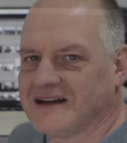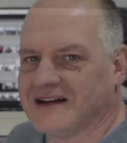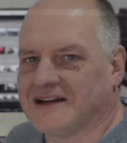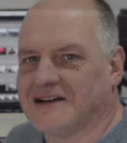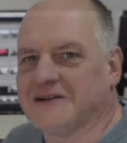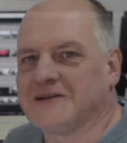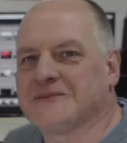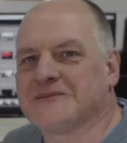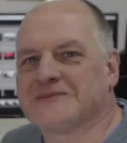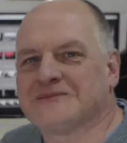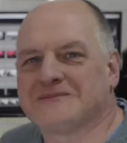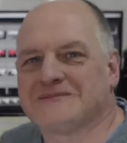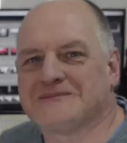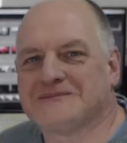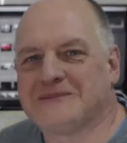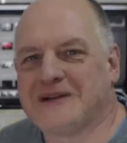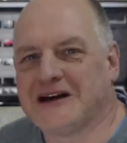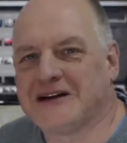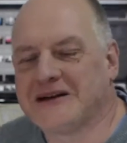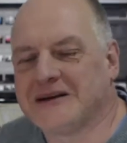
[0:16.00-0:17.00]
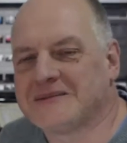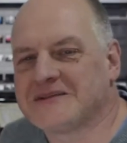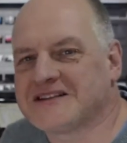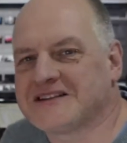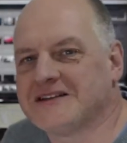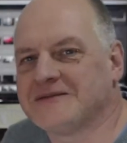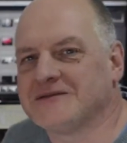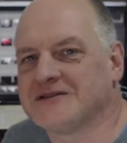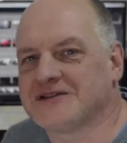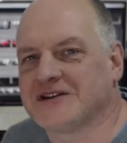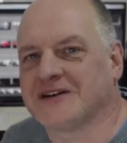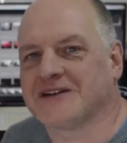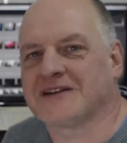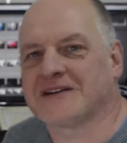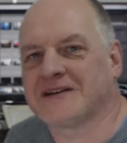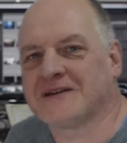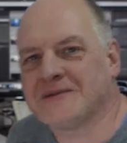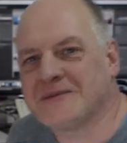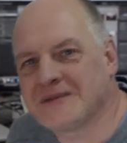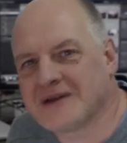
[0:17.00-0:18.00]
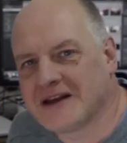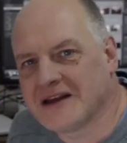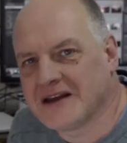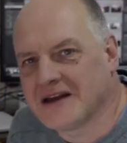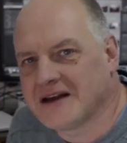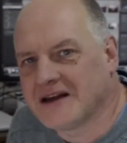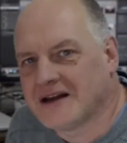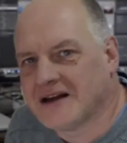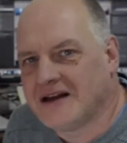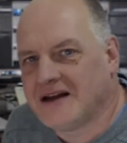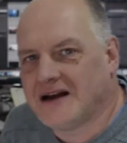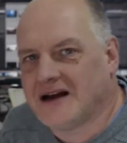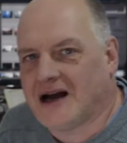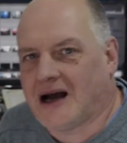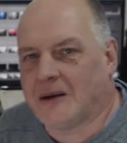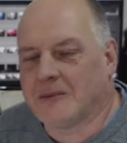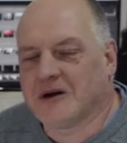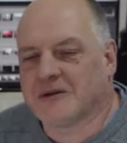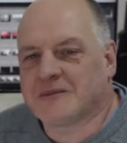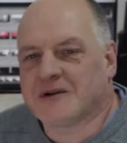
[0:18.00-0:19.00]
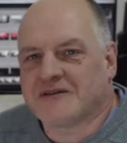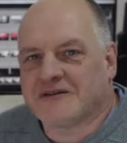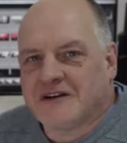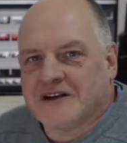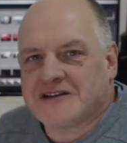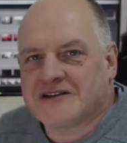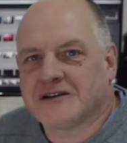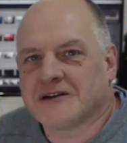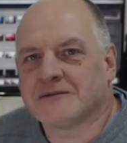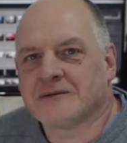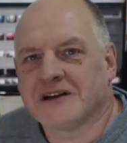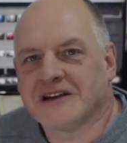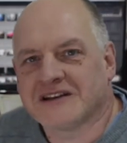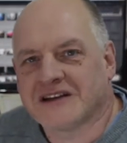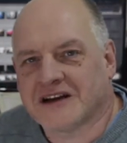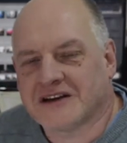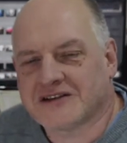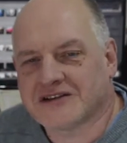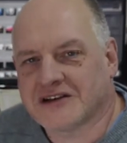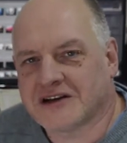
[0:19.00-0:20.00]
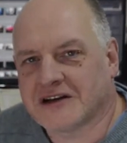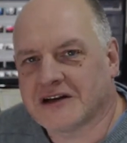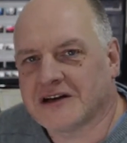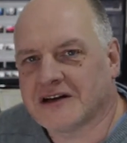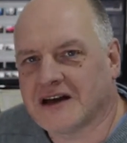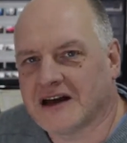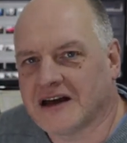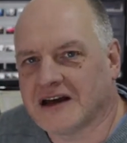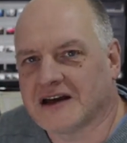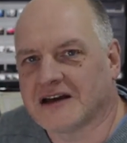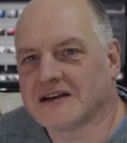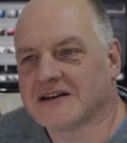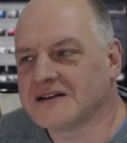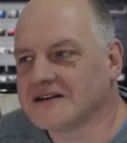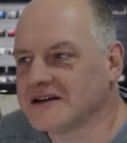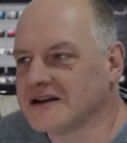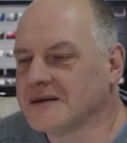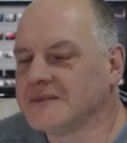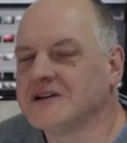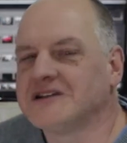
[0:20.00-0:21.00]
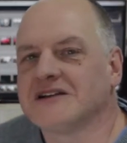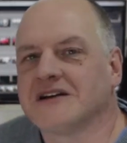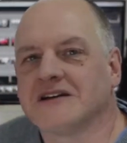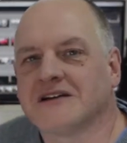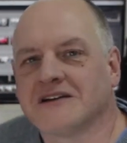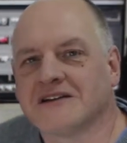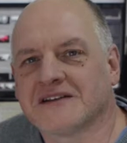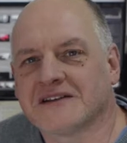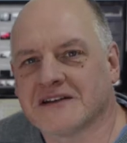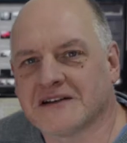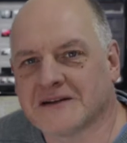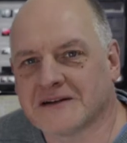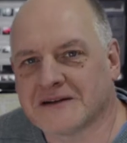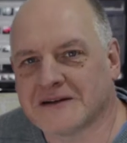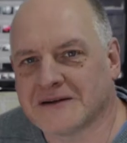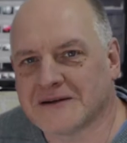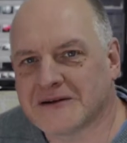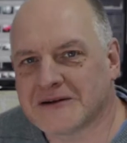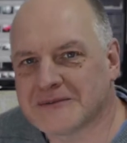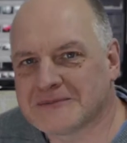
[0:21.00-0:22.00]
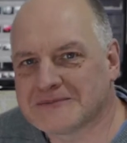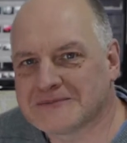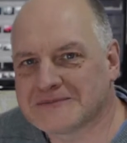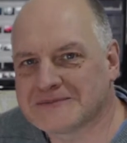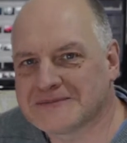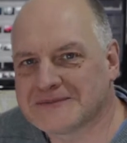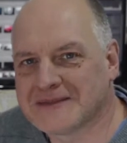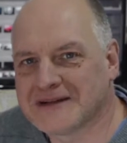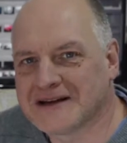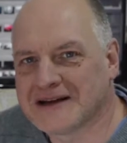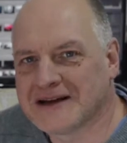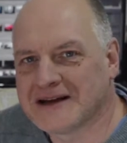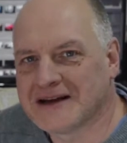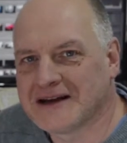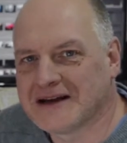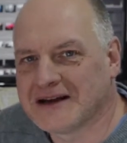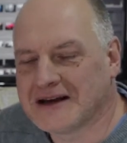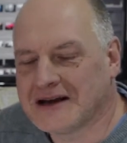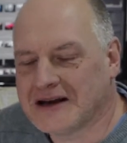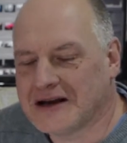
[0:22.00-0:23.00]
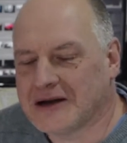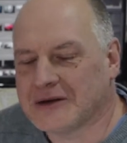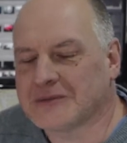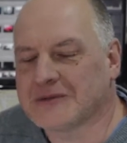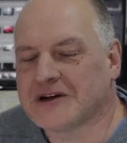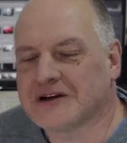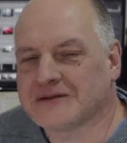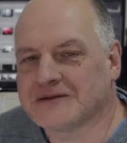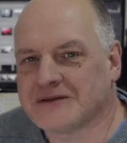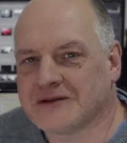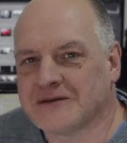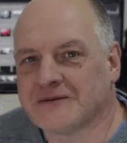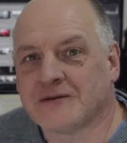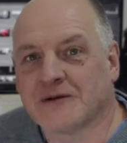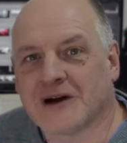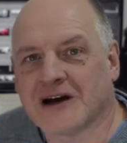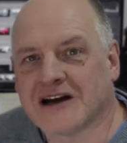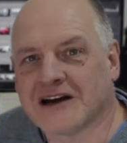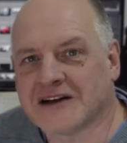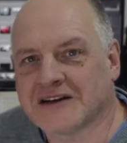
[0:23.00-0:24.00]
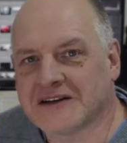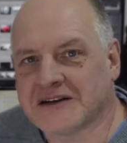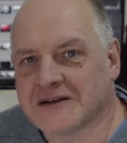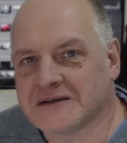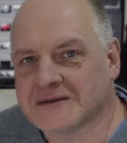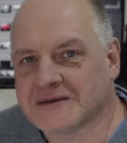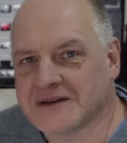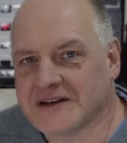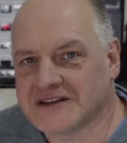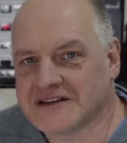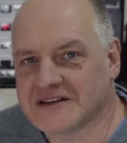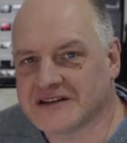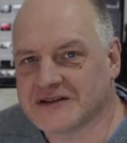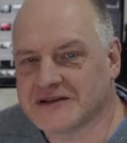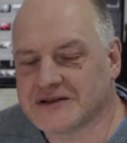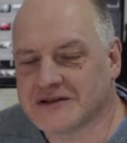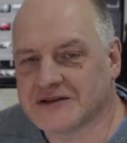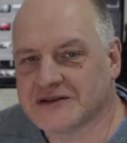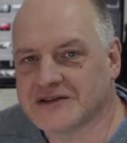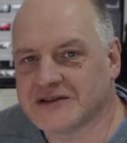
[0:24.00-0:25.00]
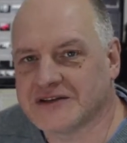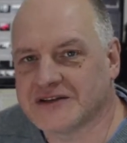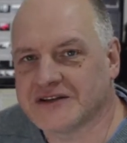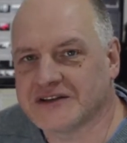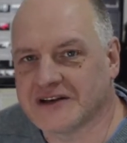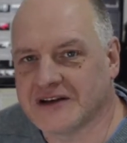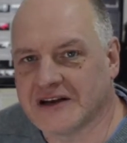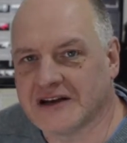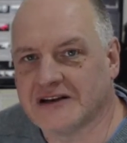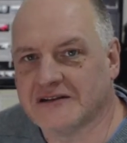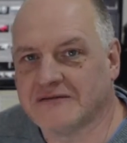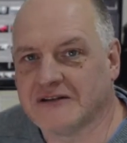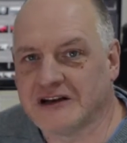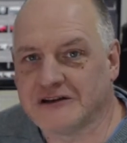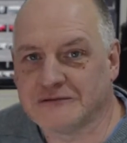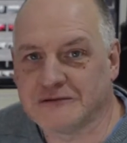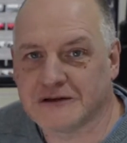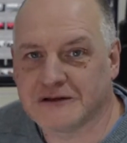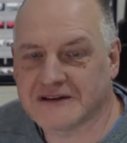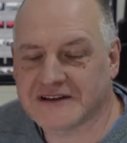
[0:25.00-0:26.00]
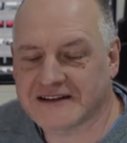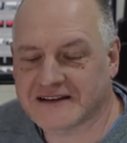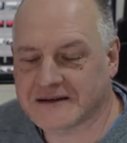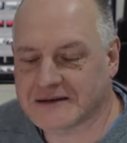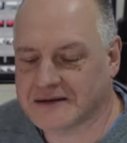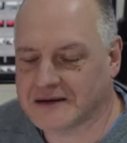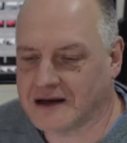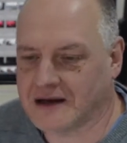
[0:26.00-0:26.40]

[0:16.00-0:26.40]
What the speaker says: Hello, my name's Stephen Johnson. I'm a professional retoucher and imaging consultant. I work for a variety of institutions and individuals,